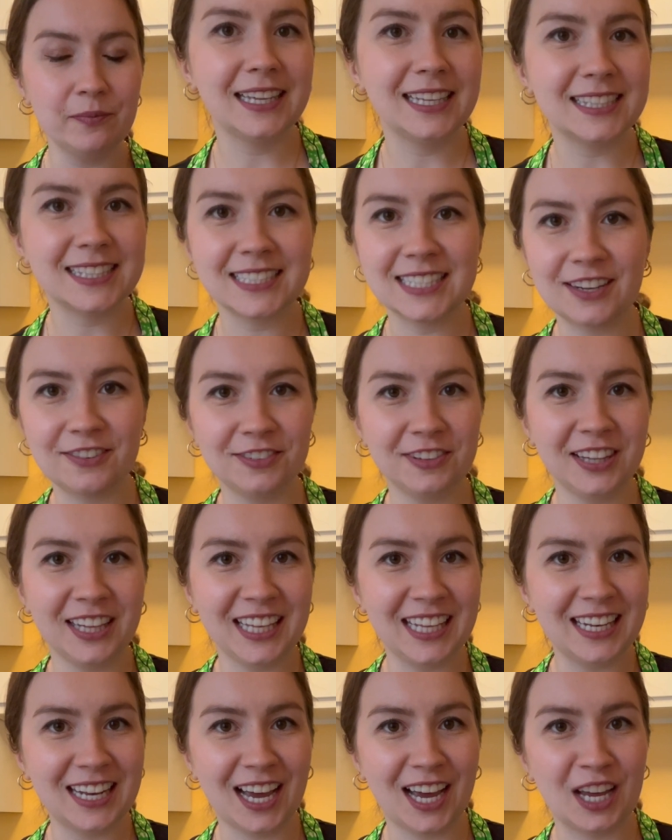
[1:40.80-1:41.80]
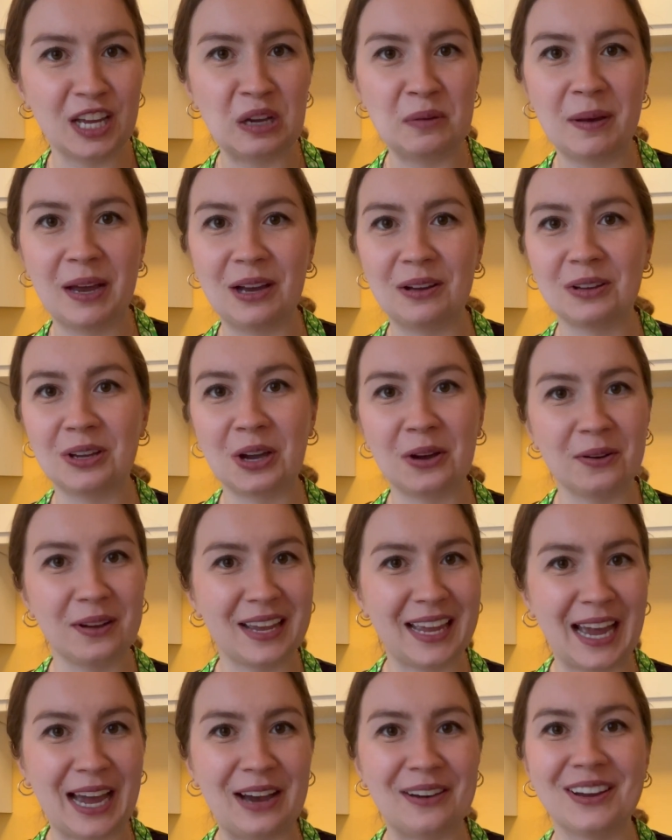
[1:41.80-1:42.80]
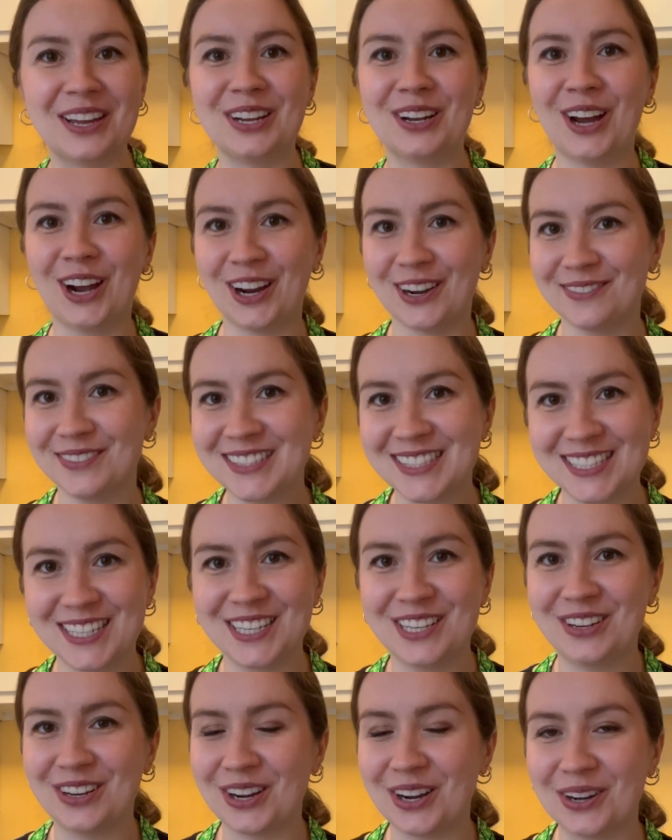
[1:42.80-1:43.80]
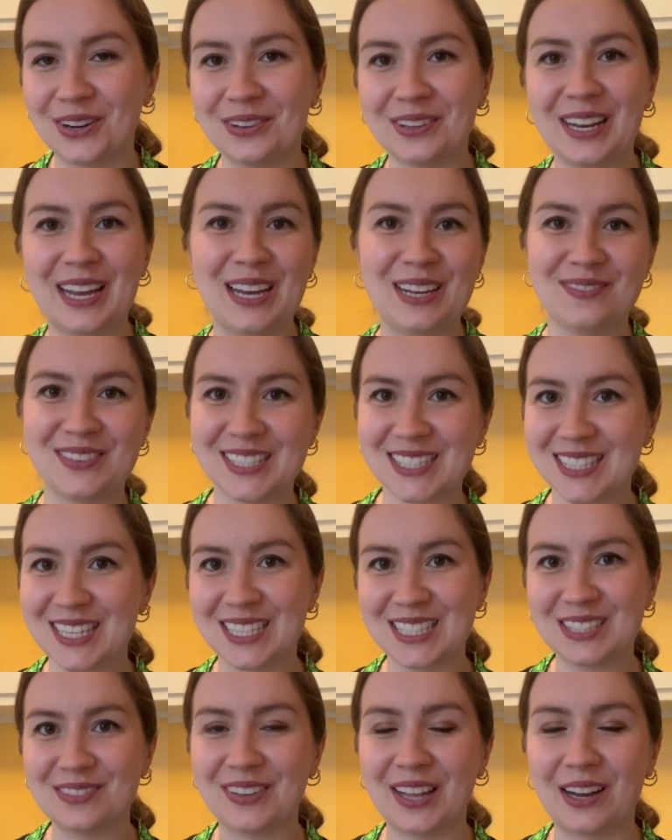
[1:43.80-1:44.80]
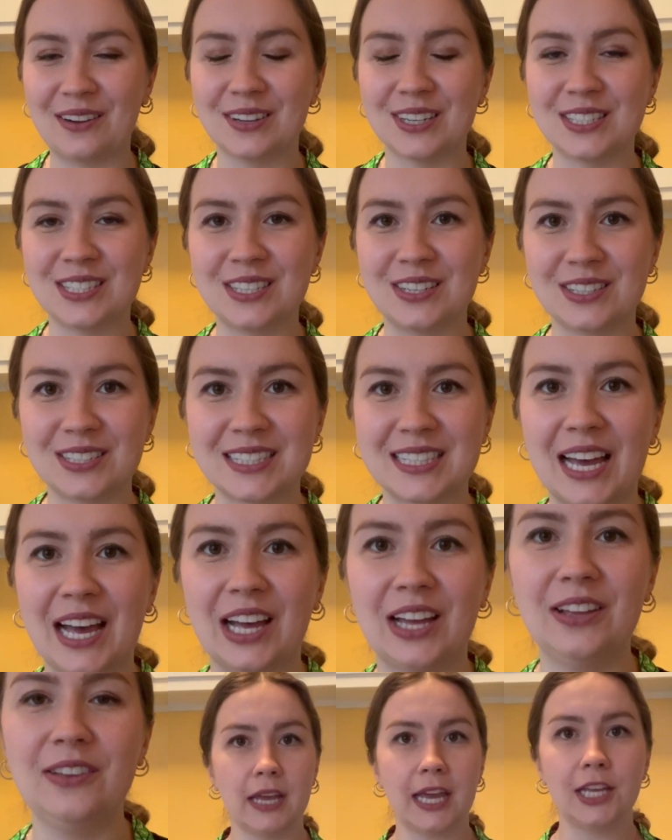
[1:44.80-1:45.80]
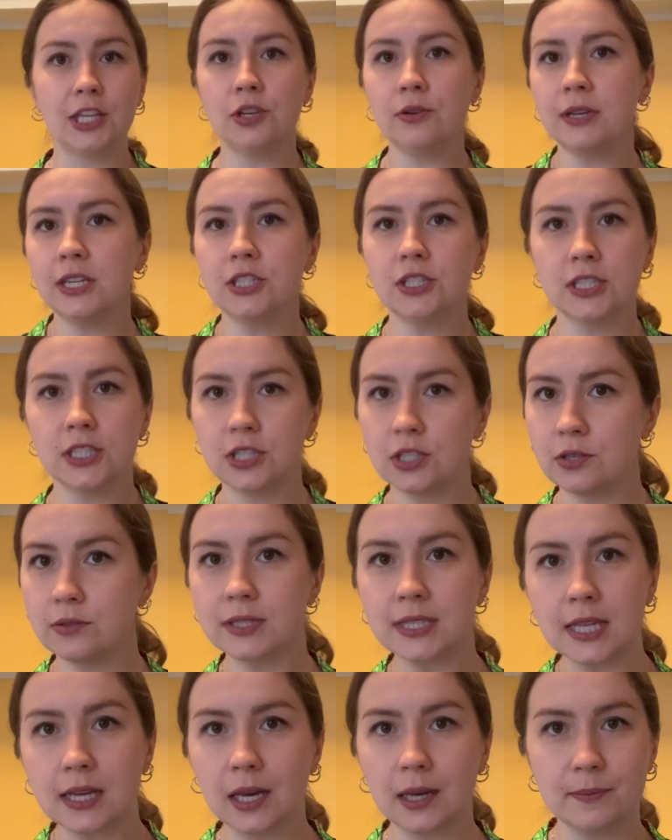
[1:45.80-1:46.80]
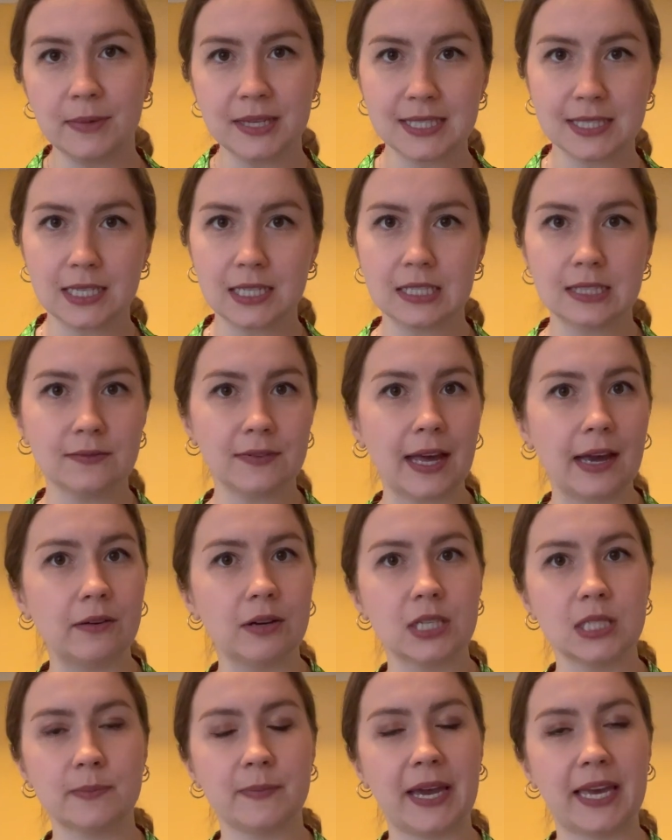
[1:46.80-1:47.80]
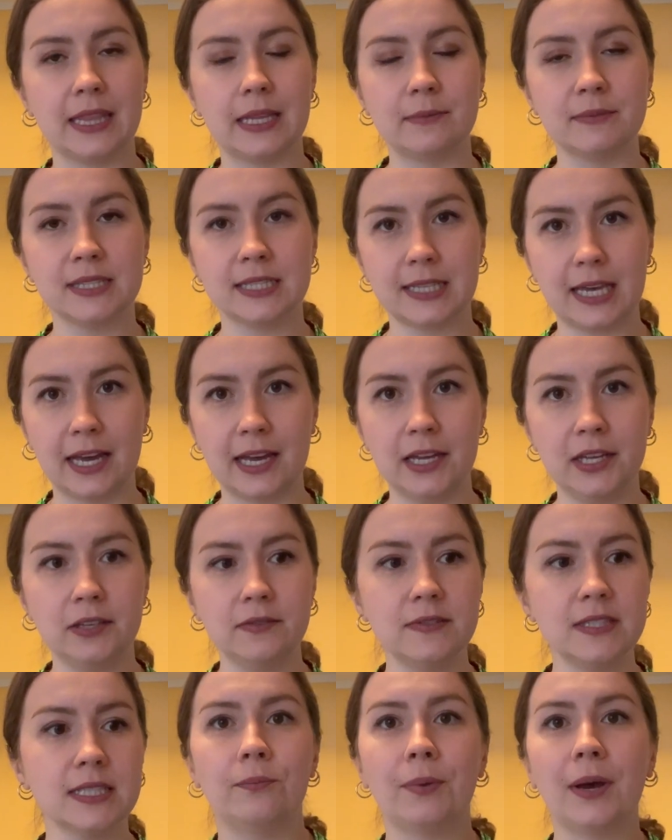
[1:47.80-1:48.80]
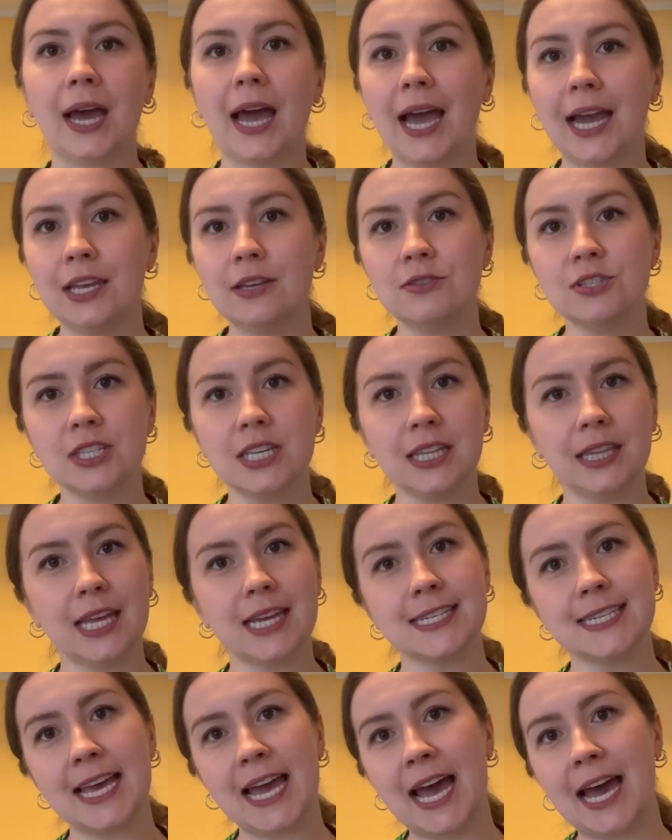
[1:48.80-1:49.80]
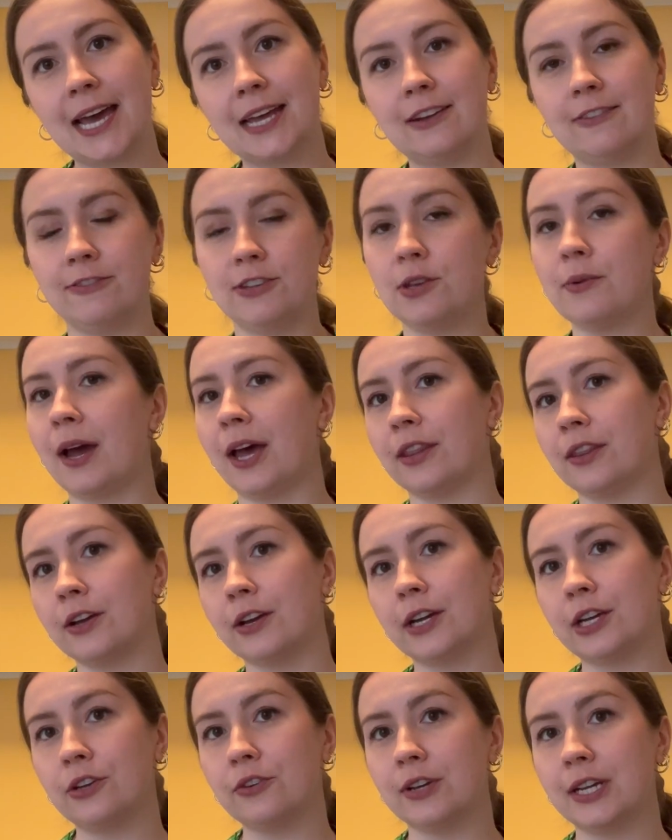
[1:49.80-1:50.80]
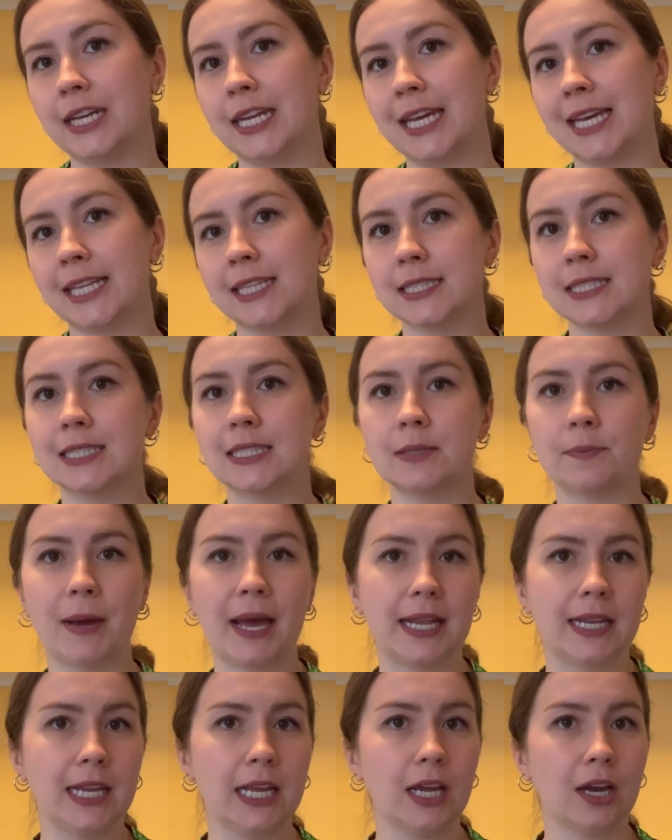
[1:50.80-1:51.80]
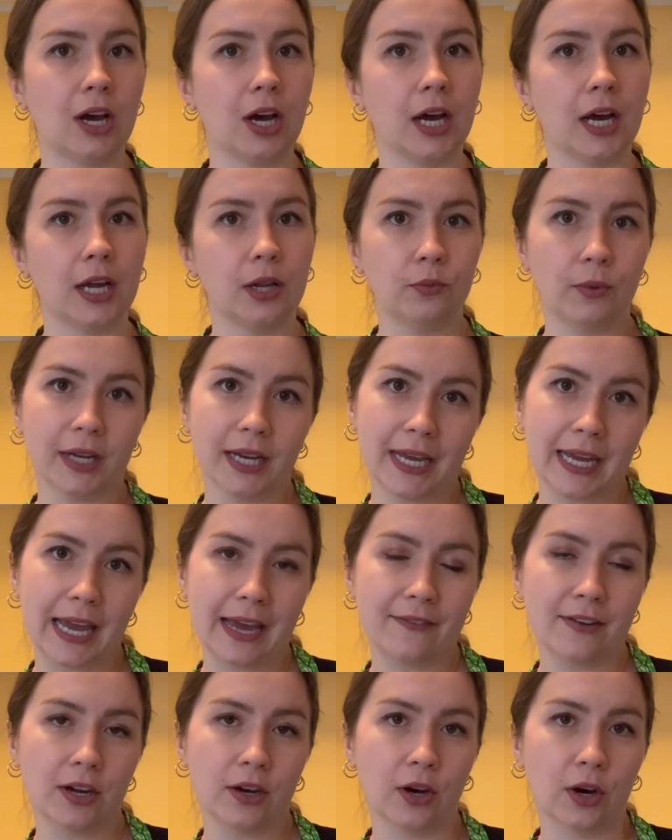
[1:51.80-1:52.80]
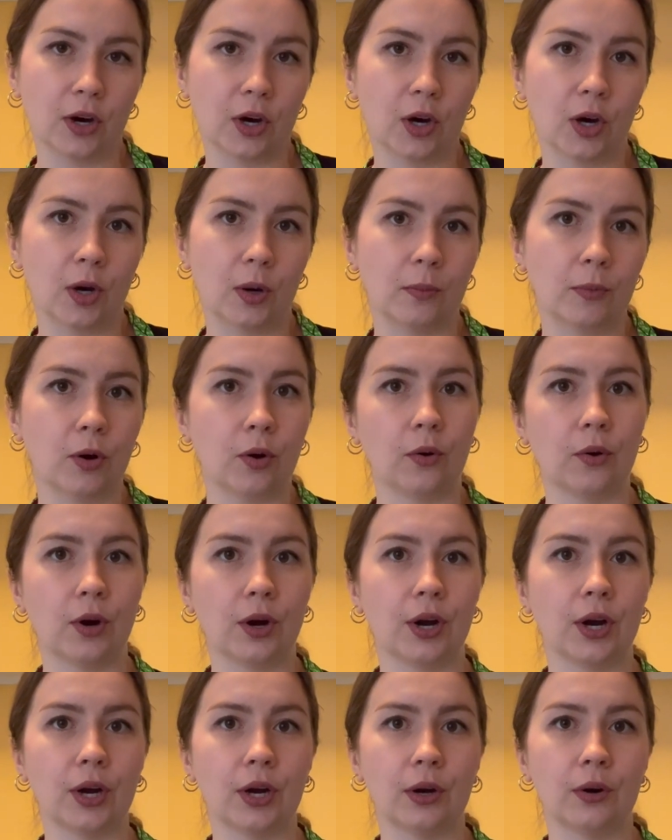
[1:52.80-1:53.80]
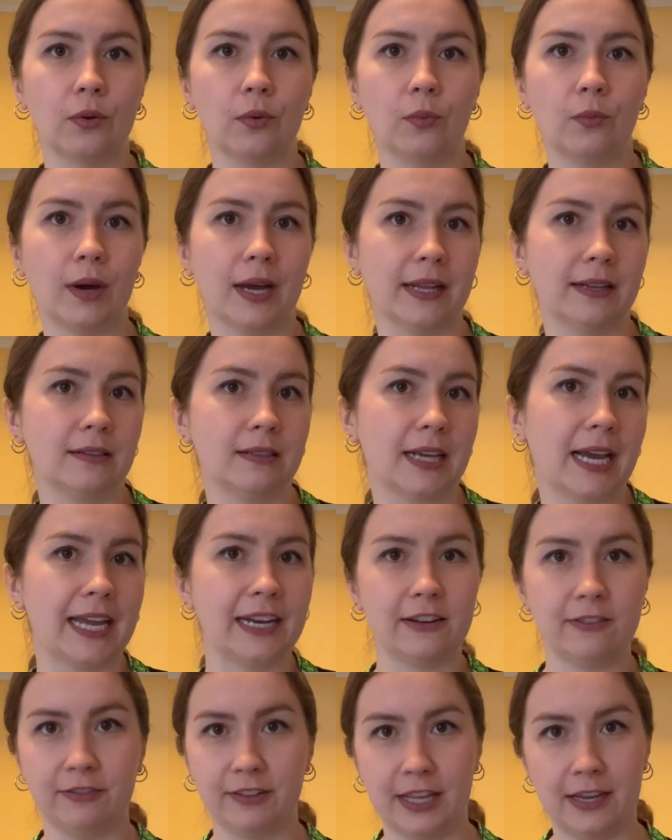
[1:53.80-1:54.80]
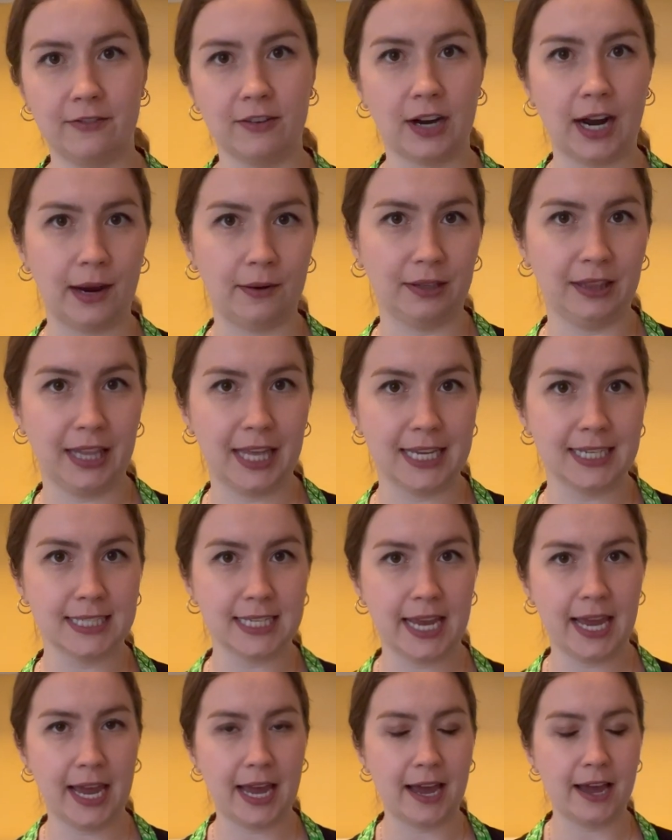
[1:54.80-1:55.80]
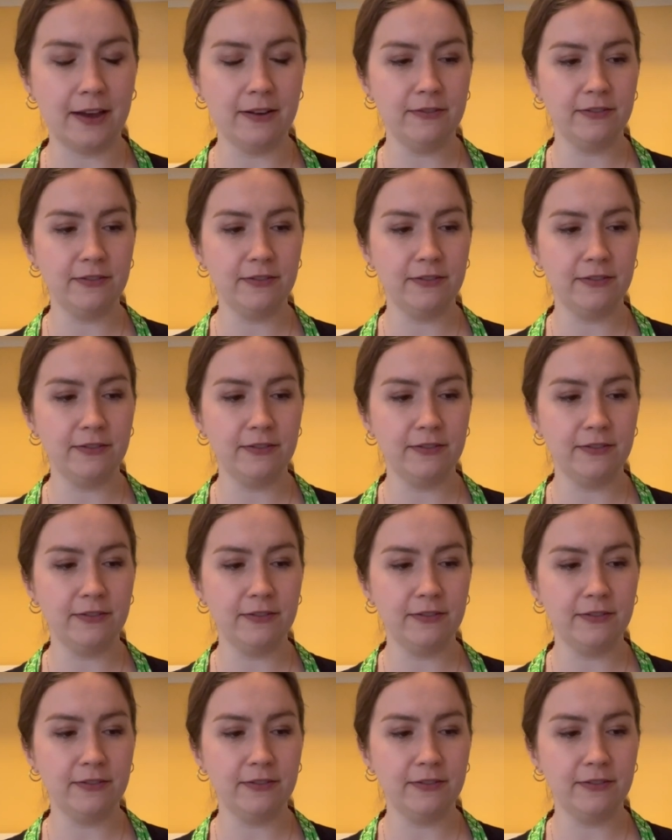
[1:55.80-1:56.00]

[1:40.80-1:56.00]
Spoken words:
It's definitely not about going out and harvesting your own hibiscus flowers yourself, and you can just use the hibiscus flowers by themselves, but I usually like to add a few other ingredients depending on what I have at home or what kind of flavor I would like to have.